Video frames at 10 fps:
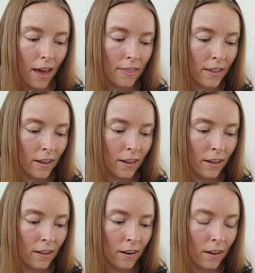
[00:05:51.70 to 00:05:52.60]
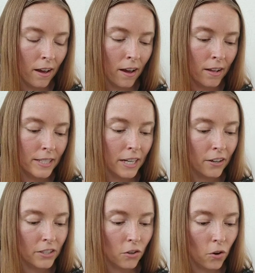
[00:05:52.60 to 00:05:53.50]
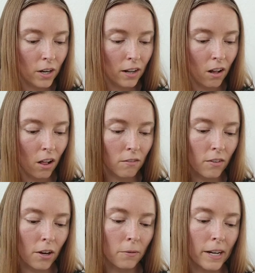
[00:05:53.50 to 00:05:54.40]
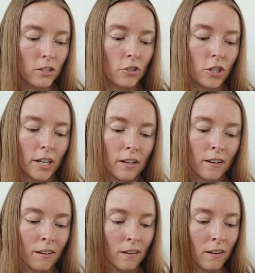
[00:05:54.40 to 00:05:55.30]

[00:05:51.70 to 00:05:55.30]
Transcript: And then uh, dinner is coconut cauliflower rice chicken.